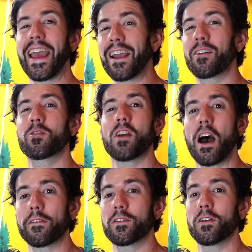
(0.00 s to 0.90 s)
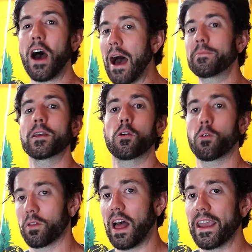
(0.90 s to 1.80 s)
airsoft optic
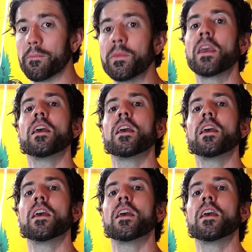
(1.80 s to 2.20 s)
or light.